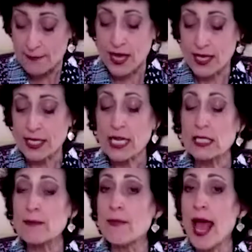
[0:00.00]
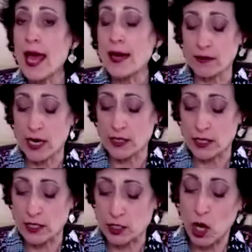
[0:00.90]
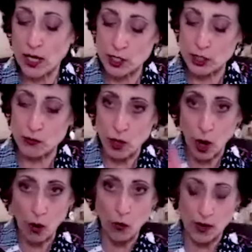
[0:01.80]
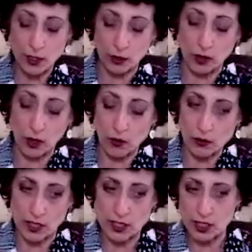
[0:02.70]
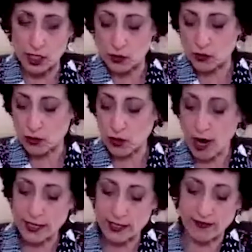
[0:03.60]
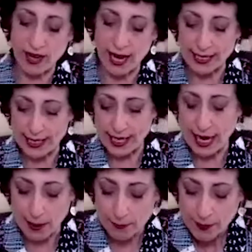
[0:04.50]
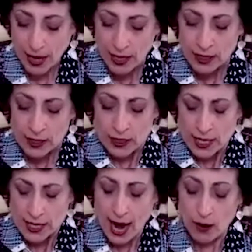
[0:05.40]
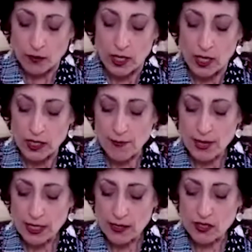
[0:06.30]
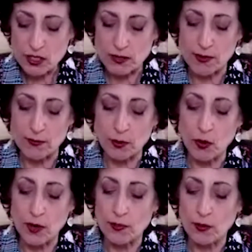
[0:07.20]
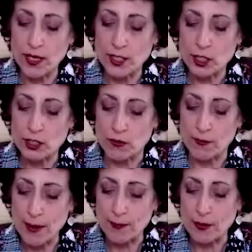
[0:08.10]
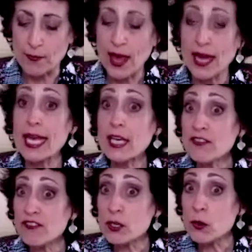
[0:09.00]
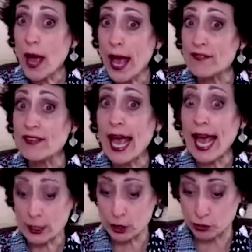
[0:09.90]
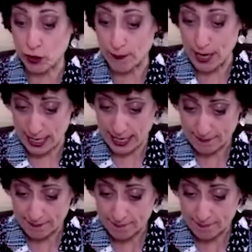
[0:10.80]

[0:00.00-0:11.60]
it doesn't matter. As long as you know what your goal is and you try to divide it up. Now, let me give you some important points to remember that if you have extra money